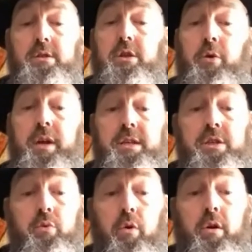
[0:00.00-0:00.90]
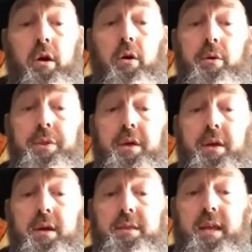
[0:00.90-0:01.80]
So he swore oath
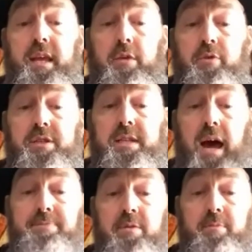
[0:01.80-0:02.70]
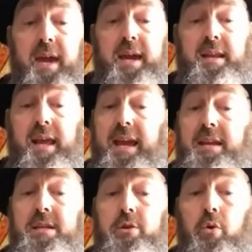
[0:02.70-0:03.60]
that he would stop the man and
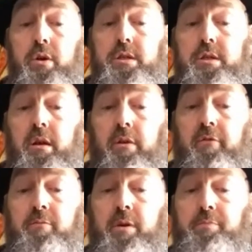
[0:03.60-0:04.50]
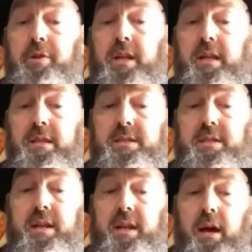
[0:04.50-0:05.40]
his horse from completing the
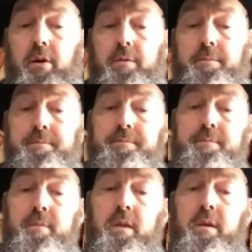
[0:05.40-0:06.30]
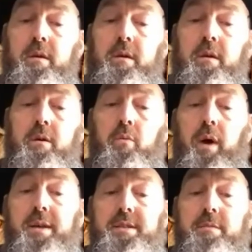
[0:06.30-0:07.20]
citadel.
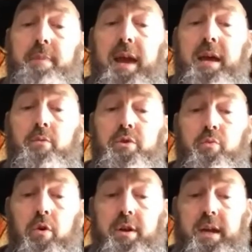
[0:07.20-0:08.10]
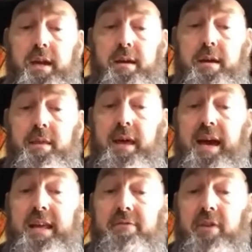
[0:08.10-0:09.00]
Whilst the man was working
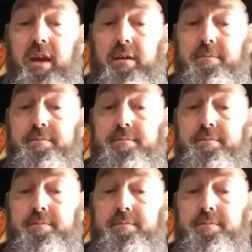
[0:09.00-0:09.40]
that evening,